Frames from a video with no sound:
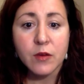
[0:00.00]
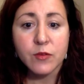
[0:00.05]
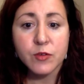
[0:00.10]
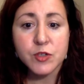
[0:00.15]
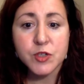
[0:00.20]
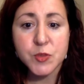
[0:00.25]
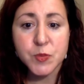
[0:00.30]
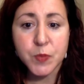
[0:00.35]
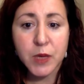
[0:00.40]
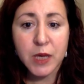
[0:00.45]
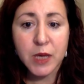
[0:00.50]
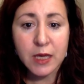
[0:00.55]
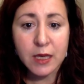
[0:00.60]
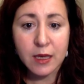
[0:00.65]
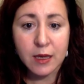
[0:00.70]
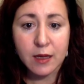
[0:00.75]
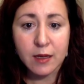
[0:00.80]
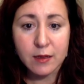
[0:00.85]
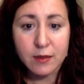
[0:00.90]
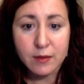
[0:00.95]
For
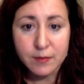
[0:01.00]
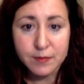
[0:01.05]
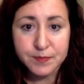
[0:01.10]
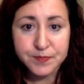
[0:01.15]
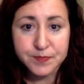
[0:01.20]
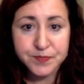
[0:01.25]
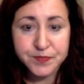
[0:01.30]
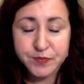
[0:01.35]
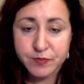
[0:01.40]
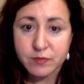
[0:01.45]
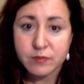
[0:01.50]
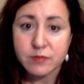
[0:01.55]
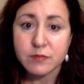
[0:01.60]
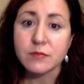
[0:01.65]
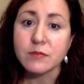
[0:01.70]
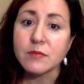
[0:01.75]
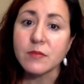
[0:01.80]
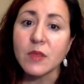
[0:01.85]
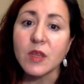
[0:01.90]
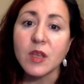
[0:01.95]
speaking,
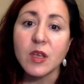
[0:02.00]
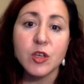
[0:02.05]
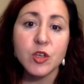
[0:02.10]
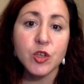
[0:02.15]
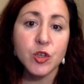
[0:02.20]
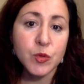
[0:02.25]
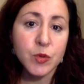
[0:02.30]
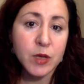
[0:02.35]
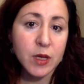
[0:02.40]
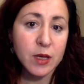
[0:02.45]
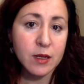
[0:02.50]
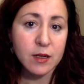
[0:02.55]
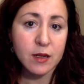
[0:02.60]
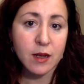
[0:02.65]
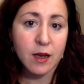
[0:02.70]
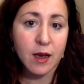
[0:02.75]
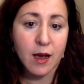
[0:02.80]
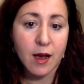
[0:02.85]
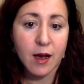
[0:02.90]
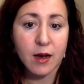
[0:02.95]
you
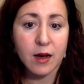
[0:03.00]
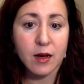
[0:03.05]
can